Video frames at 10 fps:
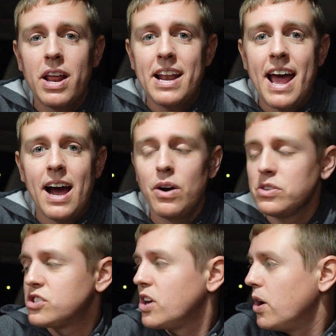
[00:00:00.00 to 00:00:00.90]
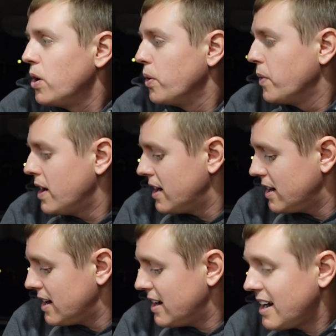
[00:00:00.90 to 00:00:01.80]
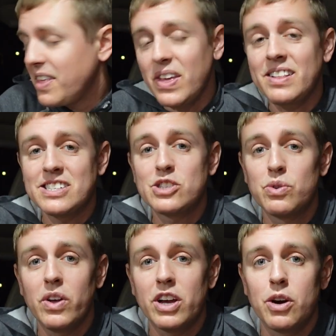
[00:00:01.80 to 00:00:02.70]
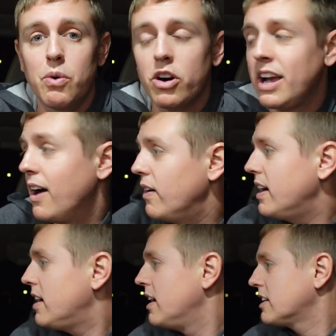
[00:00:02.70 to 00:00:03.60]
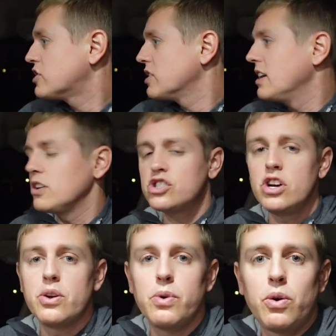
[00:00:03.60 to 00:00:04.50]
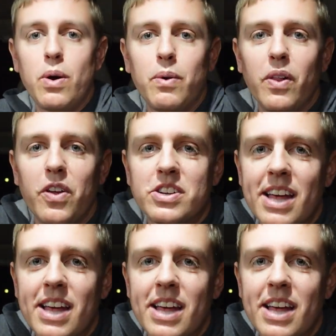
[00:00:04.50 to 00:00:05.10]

it now, so I think this is really gonna work out. Actually, I'll show you real quick what it looks